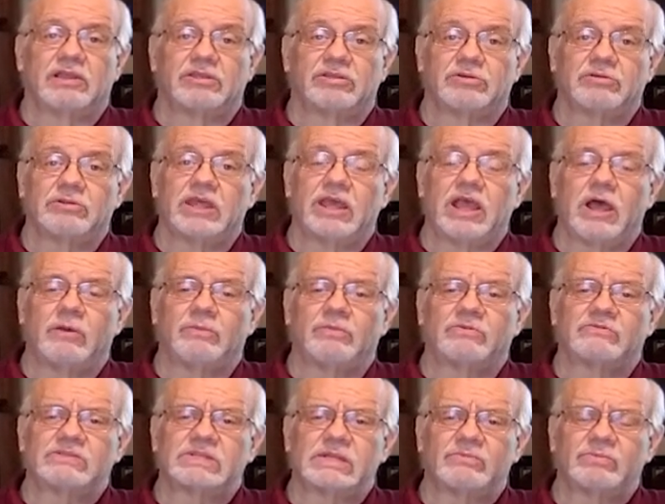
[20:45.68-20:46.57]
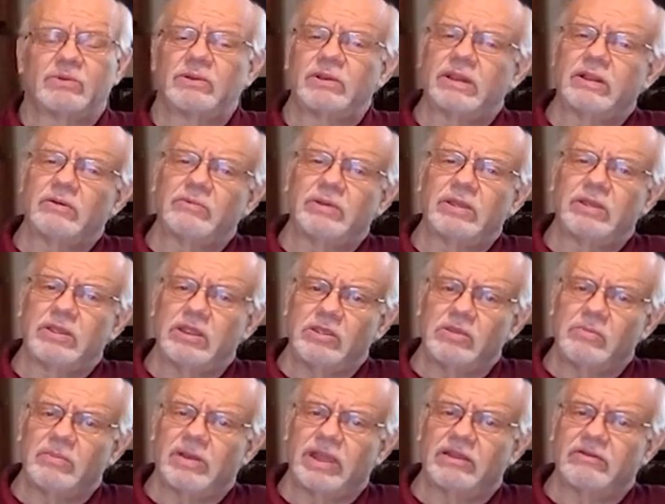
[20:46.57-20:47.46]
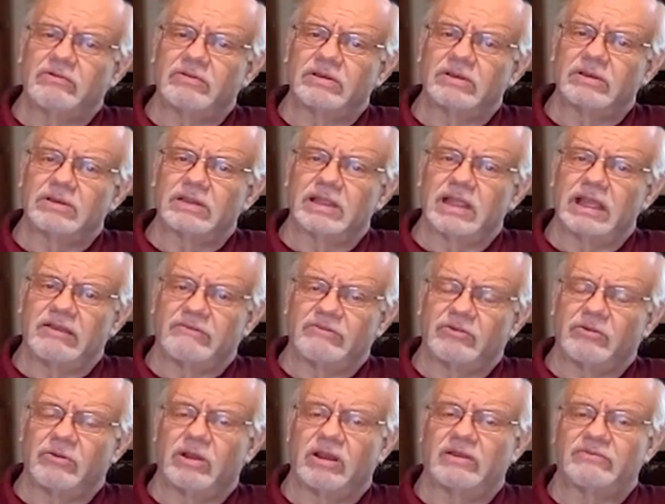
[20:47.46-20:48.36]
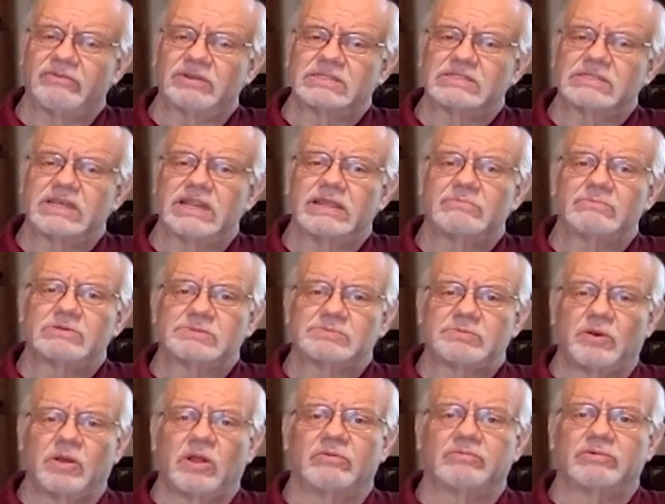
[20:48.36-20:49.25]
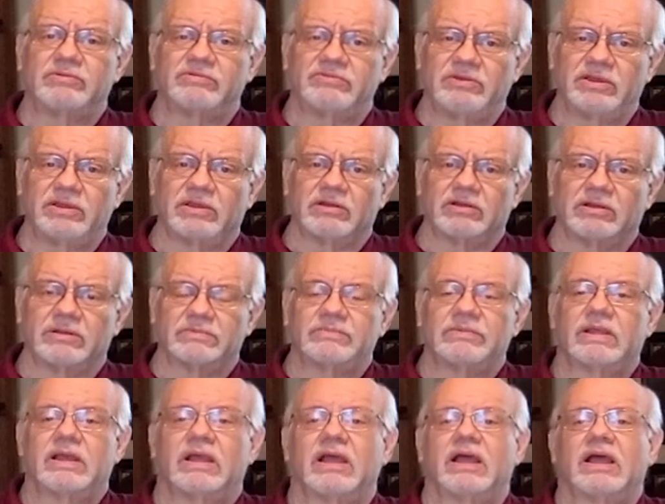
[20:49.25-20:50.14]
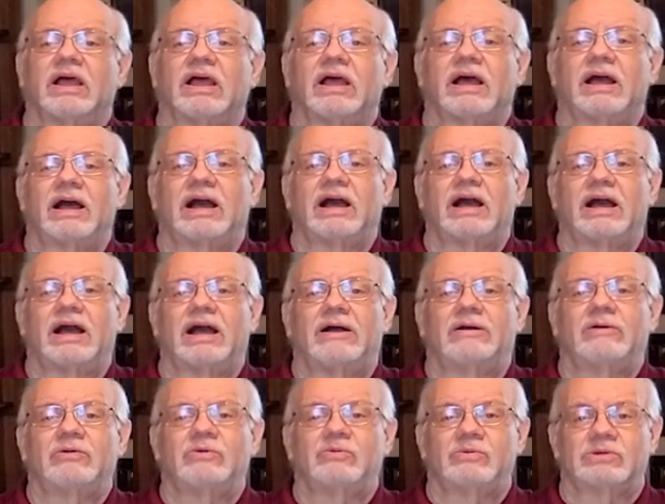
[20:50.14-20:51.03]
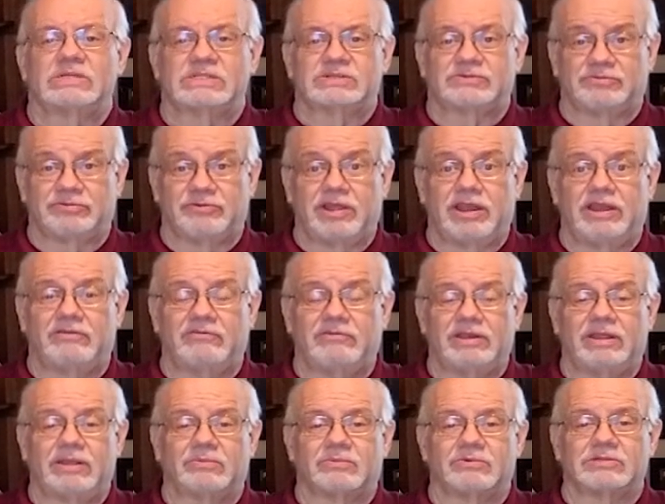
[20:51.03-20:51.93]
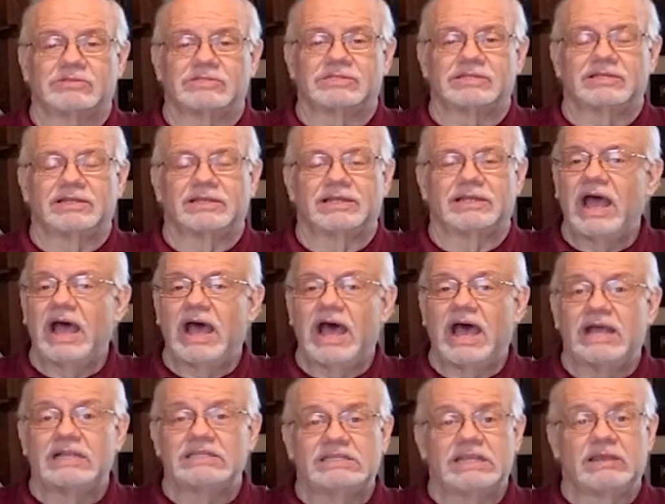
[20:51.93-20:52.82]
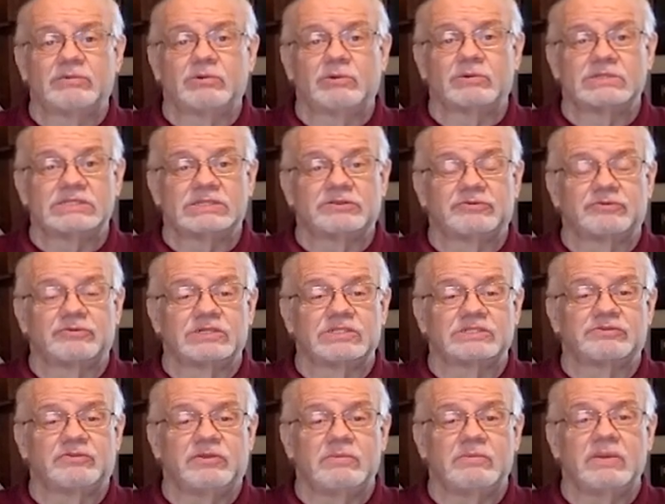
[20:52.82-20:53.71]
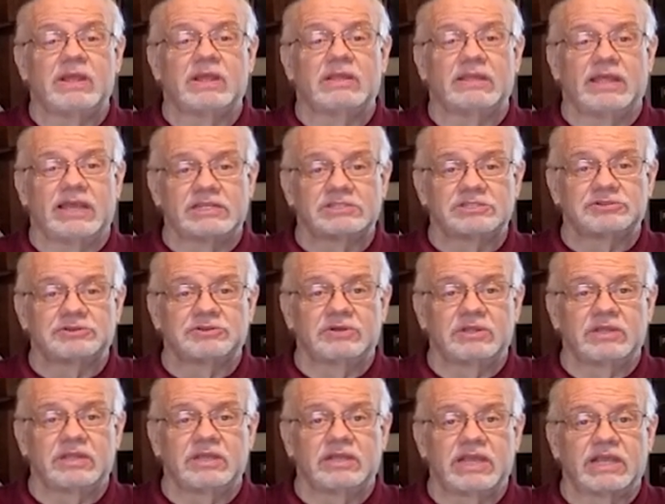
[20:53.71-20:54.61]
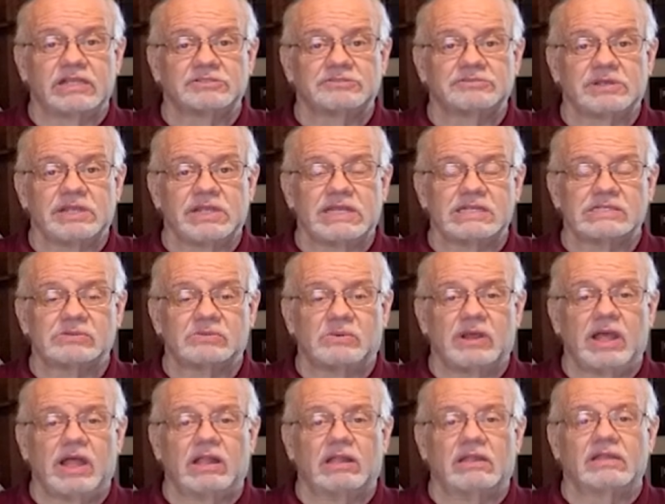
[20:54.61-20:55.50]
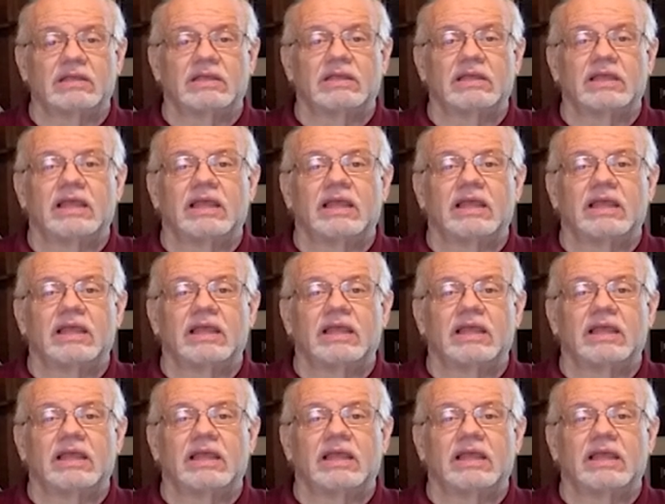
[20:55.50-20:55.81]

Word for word: through the help of someone that we, you might have heard of. His name was Paul Revere, uh, who was a friend of Deborah's. Uh, Deborah was the first female lecturer in the country as well,